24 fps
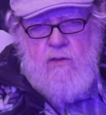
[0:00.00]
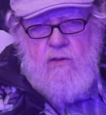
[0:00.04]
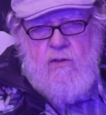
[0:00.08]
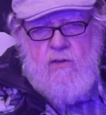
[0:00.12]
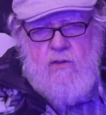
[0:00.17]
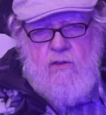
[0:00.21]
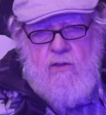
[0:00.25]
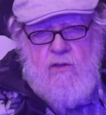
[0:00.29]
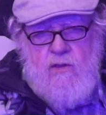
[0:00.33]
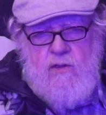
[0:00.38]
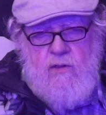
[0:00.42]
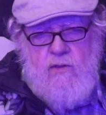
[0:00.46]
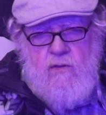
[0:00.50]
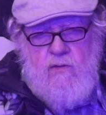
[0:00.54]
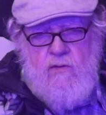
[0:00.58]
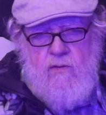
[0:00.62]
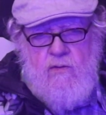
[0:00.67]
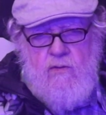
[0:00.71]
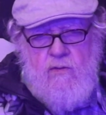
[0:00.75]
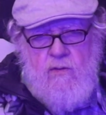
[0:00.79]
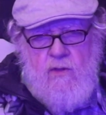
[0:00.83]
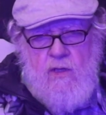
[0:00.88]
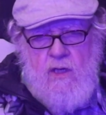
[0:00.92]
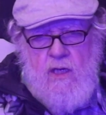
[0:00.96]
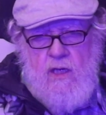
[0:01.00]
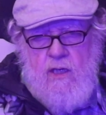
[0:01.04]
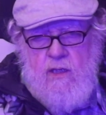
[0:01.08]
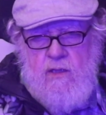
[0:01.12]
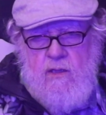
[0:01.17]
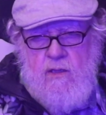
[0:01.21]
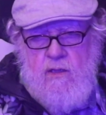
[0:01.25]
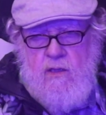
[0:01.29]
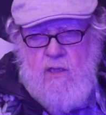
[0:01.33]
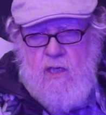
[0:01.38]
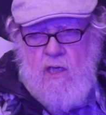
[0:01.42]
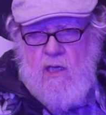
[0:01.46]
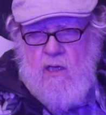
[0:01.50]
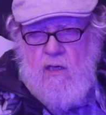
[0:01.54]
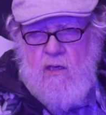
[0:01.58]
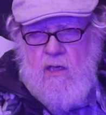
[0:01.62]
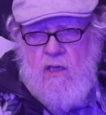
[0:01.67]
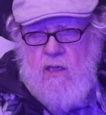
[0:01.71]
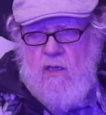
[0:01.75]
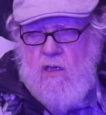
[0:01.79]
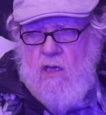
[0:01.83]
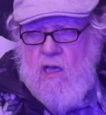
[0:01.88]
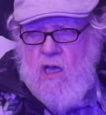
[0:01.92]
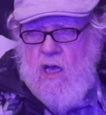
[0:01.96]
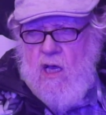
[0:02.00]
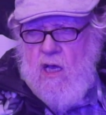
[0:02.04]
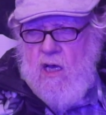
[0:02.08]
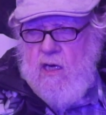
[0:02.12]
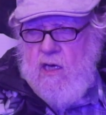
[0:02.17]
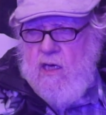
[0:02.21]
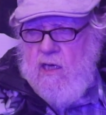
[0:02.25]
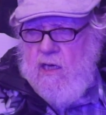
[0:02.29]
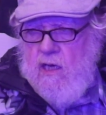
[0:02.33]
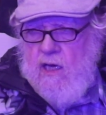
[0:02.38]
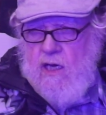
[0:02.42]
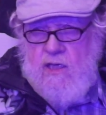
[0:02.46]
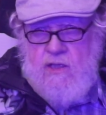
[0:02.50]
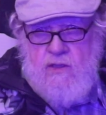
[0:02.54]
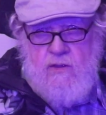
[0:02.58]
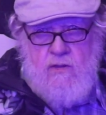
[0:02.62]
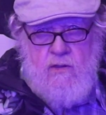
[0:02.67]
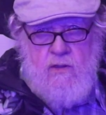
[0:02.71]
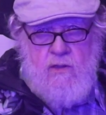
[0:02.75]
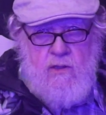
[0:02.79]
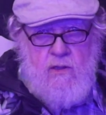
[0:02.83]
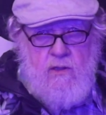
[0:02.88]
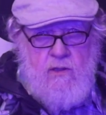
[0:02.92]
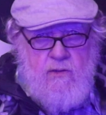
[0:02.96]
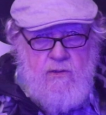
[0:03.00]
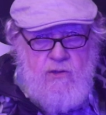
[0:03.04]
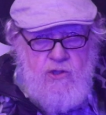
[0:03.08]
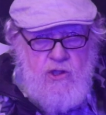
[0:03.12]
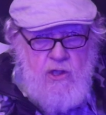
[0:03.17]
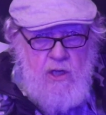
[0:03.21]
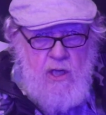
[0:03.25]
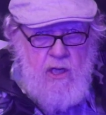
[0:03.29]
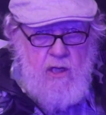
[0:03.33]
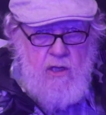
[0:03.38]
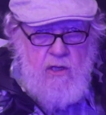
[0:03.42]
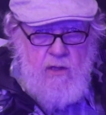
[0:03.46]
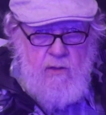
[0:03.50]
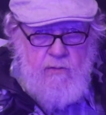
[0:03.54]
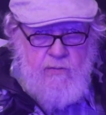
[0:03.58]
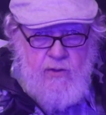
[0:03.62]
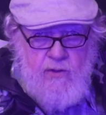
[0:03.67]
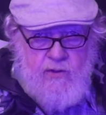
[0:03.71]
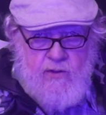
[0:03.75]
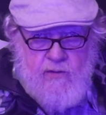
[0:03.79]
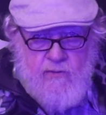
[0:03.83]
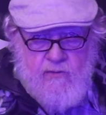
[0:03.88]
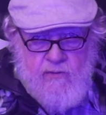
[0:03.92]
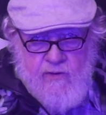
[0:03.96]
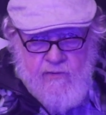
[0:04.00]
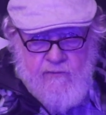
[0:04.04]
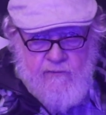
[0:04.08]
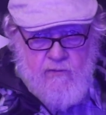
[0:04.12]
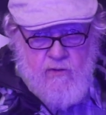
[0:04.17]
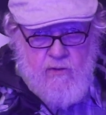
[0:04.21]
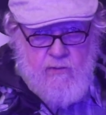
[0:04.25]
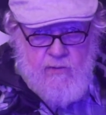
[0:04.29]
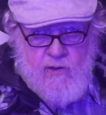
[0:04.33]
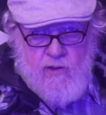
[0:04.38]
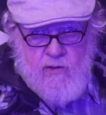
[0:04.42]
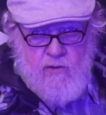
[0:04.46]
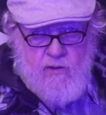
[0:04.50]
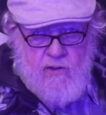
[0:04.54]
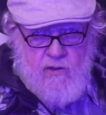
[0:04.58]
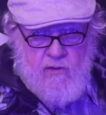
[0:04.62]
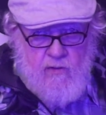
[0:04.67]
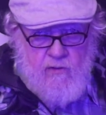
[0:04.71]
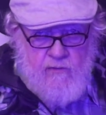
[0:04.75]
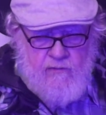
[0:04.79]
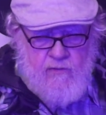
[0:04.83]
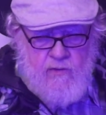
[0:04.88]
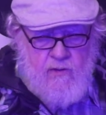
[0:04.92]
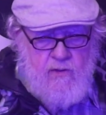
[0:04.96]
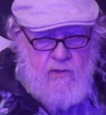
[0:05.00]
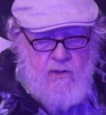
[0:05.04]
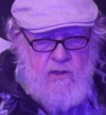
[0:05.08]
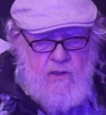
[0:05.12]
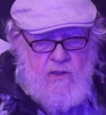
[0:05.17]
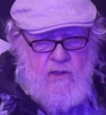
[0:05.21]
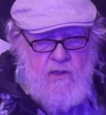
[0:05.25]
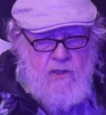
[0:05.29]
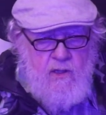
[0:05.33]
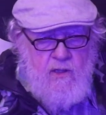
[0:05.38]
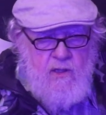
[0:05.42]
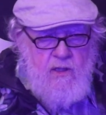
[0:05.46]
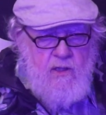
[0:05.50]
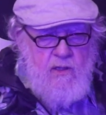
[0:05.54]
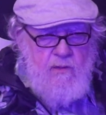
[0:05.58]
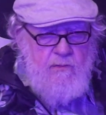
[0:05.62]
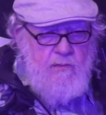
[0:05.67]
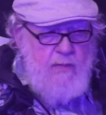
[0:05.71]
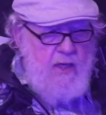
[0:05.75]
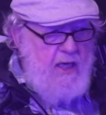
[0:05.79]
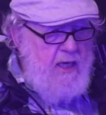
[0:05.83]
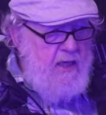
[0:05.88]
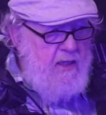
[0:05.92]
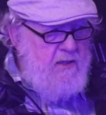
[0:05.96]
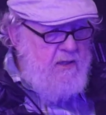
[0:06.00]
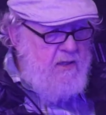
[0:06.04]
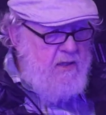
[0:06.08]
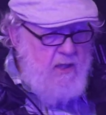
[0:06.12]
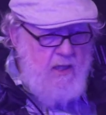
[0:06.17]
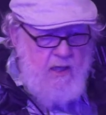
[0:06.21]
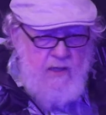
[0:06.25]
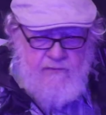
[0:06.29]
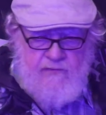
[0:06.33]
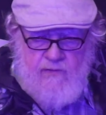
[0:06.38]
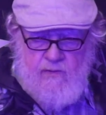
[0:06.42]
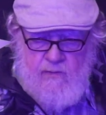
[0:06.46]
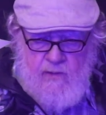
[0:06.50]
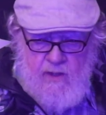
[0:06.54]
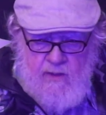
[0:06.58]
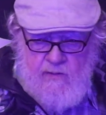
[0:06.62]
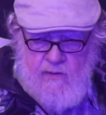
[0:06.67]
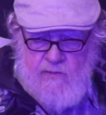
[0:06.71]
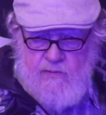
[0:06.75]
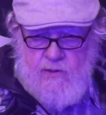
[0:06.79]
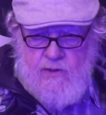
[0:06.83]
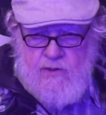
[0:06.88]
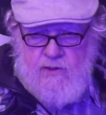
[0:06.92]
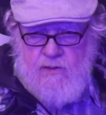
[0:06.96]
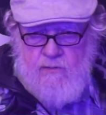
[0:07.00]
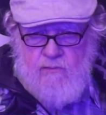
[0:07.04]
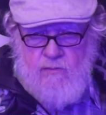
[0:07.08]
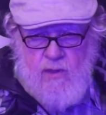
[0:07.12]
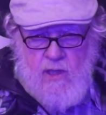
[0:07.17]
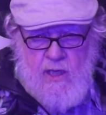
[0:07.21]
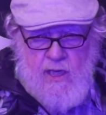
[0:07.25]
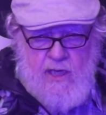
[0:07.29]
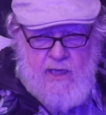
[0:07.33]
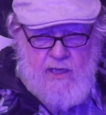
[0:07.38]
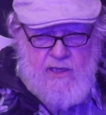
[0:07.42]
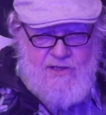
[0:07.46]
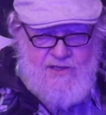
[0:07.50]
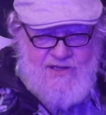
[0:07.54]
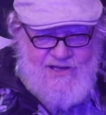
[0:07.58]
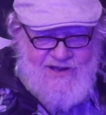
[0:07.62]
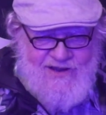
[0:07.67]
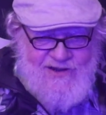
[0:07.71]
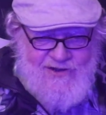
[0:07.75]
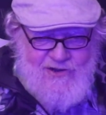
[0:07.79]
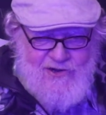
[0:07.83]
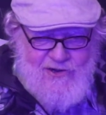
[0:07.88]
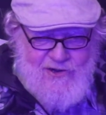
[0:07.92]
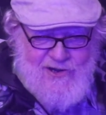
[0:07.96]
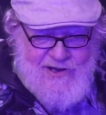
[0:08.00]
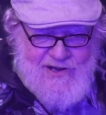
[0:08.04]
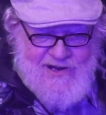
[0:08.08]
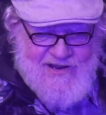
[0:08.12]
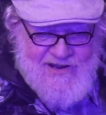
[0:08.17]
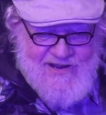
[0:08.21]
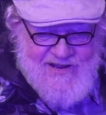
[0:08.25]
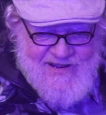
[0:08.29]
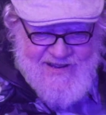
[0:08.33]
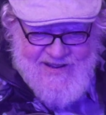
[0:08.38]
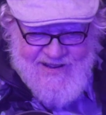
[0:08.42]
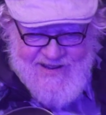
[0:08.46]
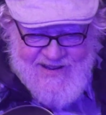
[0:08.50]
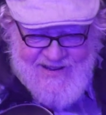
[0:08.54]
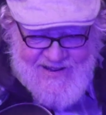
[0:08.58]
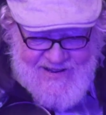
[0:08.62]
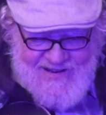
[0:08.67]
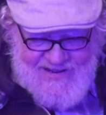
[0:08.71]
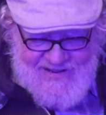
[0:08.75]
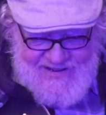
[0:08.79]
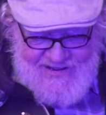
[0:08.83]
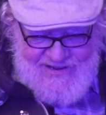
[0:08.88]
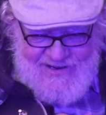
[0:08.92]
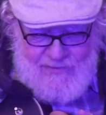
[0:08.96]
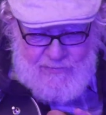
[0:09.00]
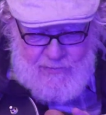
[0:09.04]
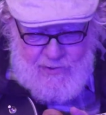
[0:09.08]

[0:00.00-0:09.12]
learned to carry along an extra little chair and put the reverb unit over by itself and maybe put some blankets under it to